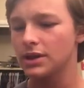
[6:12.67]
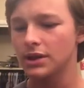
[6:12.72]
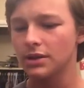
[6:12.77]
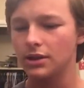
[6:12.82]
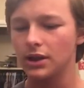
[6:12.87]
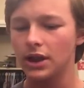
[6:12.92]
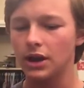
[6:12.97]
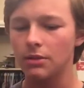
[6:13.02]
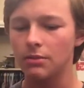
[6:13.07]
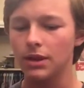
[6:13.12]

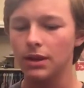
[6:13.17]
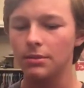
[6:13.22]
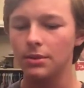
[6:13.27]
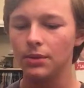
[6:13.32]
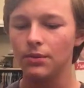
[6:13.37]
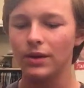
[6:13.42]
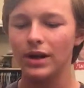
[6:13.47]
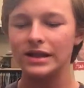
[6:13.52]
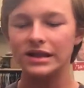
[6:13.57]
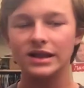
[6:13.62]
you know, maybe
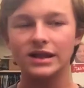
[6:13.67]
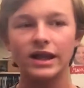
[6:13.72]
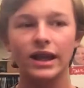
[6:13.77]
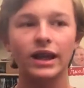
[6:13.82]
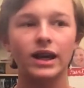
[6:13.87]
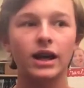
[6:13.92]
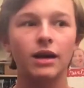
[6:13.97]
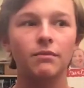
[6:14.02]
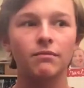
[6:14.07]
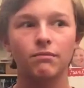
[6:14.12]

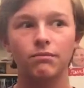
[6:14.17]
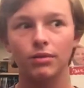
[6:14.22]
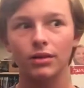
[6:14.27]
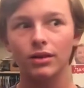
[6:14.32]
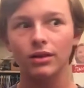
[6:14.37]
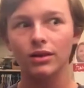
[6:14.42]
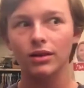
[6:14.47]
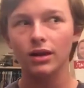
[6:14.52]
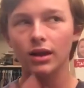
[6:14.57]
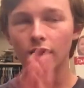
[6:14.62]
Wednesday, come
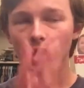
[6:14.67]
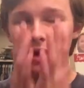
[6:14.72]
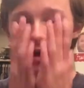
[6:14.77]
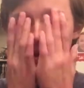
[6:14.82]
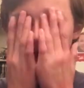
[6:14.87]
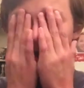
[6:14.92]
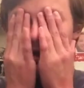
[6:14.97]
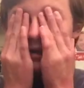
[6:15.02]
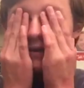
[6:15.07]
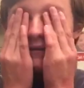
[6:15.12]
pull,
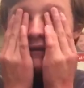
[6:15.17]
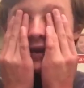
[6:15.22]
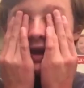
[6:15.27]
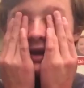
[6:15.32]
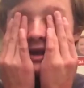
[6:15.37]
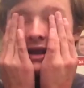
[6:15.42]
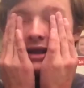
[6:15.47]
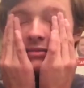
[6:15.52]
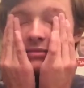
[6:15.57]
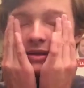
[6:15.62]

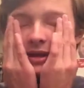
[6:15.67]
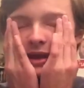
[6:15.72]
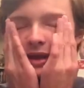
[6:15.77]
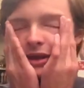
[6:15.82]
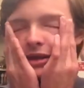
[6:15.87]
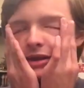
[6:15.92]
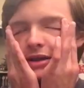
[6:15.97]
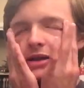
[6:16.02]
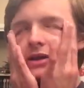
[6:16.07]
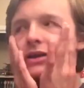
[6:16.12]
find some
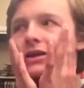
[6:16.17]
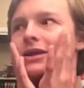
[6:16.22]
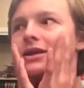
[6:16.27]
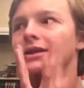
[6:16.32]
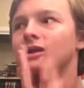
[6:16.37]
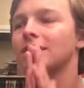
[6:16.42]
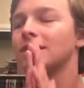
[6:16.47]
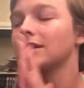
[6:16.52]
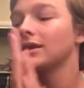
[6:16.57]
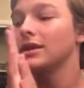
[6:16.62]
leaders and
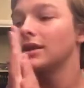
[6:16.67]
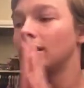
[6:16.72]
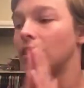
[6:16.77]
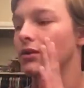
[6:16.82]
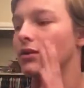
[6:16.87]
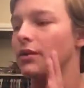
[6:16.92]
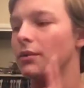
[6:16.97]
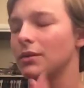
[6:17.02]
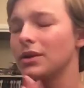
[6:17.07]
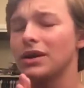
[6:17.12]
just, you
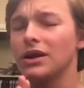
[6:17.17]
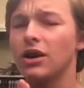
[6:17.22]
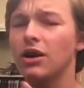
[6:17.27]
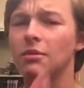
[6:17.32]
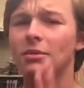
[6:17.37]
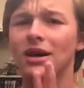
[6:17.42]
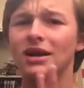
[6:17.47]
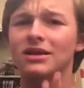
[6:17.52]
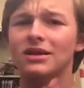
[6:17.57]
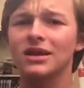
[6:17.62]
know, that would know
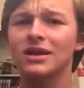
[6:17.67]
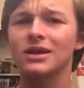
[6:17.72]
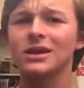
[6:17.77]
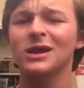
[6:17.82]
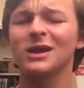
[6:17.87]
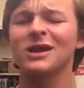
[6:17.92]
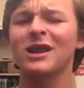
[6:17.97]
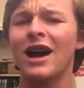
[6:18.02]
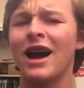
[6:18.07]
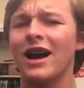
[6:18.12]
about this
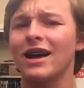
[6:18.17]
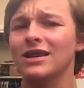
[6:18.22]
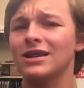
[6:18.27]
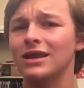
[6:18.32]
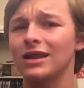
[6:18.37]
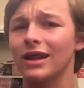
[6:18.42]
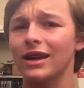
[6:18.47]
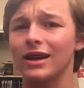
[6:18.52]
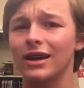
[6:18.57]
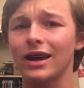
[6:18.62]
and
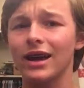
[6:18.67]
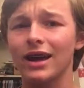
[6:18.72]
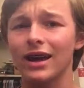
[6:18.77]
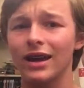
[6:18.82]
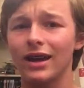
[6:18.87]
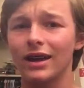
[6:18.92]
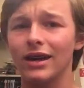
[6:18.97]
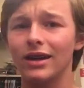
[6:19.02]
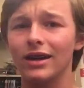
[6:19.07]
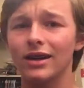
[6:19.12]
ask, like,
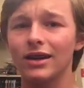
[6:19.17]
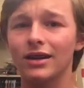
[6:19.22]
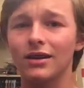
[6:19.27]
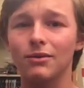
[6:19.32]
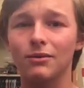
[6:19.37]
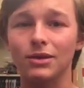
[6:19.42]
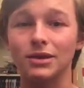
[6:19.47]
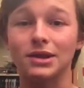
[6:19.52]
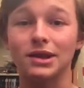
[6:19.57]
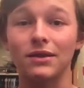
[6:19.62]
hey,
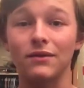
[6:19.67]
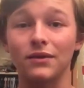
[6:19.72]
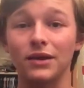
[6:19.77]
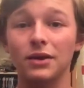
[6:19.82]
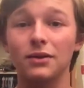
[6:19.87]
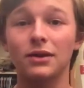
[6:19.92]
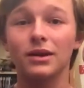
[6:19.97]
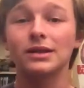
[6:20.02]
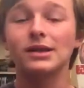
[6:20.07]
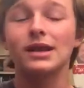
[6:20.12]
what's your
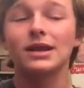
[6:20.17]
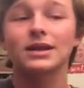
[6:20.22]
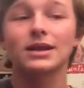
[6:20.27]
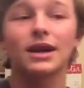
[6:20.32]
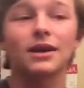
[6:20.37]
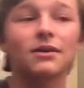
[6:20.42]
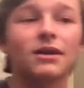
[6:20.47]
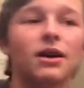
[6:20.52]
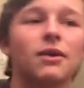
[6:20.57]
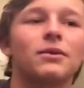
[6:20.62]
view on this?
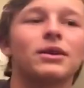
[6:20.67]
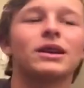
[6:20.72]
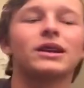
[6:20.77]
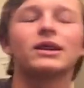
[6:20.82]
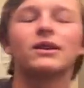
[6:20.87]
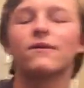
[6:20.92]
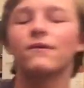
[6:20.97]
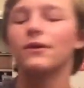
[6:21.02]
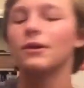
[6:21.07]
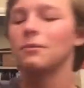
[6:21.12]
I want to
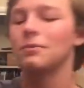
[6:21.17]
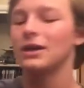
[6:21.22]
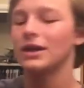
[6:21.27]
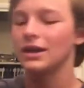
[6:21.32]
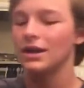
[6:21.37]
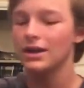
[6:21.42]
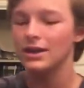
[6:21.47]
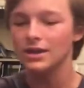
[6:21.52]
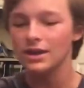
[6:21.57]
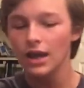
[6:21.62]
get a few
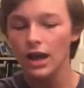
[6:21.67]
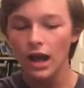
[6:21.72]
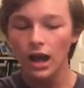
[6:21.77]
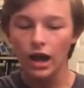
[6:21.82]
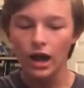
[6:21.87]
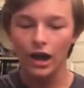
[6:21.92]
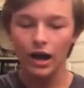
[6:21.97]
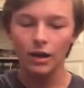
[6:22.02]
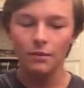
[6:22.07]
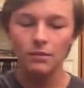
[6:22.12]
opinions.
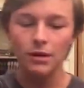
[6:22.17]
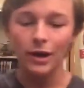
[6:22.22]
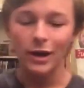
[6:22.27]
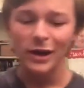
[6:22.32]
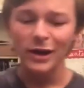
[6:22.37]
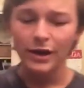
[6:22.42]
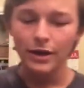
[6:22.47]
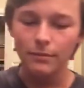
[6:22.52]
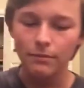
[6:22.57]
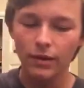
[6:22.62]

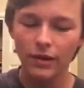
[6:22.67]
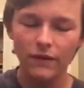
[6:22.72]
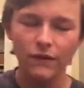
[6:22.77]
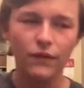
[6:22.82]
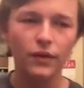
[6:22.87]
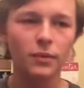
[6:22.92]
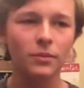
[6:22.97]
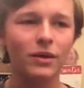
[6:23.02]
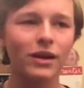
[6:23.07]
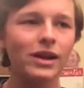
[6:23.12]
But
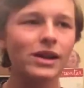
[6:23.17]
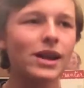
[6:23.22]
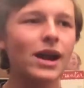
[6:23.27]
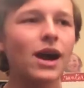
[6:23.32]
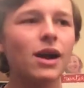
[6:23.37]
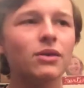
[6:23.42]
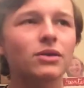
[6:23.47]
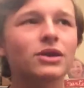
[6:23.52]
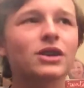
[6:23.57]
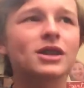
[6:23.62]
from right
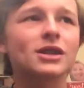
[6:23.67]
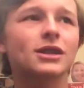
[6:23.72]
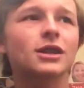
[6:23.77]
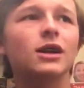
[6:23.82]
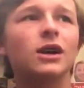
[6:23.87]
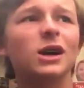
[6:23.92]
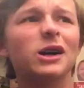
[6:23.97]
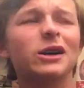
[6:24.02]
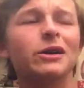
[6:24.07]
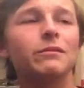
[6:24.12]
now, just,
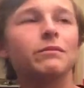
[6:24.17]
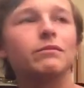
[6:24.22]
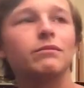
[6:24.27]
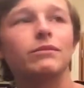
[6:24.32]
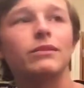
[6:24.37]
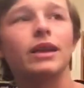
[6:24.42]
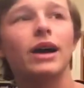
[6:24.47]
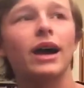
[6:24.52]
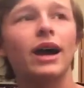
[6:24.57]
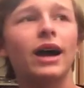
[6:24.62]

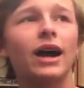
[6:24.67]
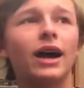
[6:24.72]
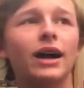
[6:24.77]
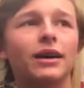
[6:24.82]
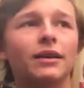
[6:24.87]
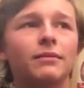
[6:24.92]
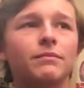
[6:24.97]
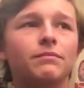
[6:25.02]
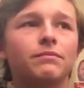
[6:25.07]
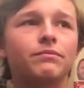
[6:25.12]

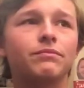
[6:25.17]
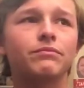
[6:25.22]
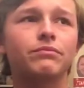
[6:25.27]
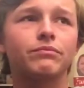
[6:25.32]
the